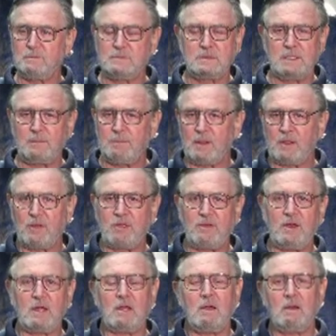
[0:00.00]
something
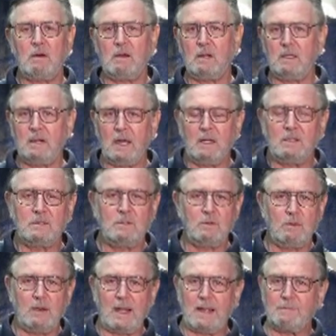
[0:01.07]
thick on down to
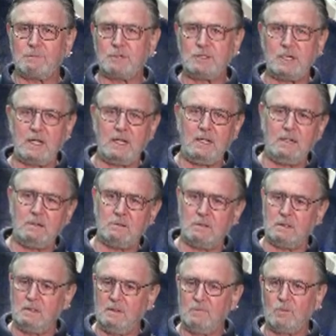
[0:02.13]
a lampshade
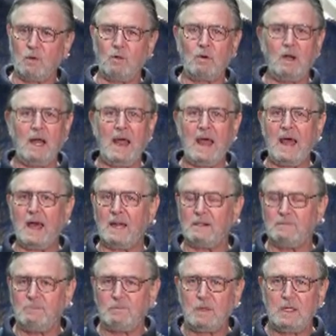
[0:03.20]
or a hat.
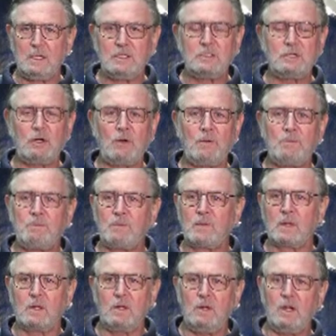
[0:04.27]
So
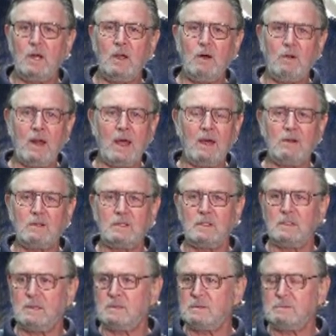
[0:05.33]
you can go down
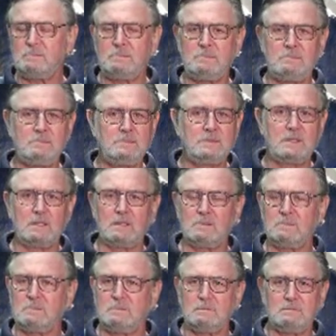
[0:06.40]
to
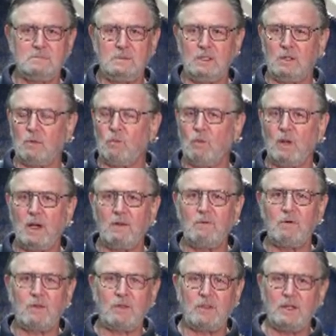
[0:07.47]

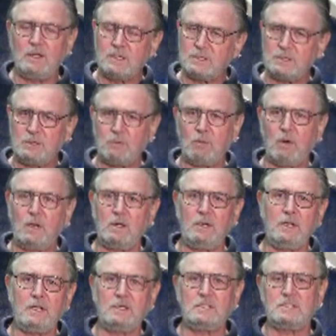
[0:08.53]
whatever thinness you want, or
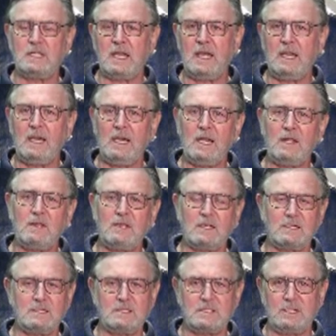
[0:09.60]
you can stay at any
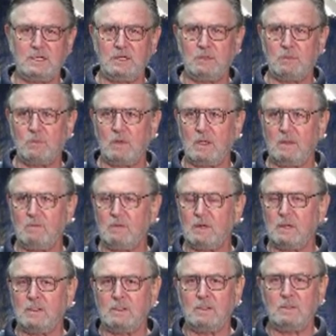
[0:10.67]
thickness that you want. You
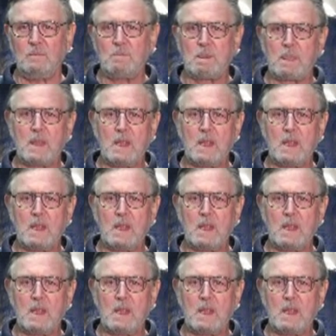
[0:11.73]
can do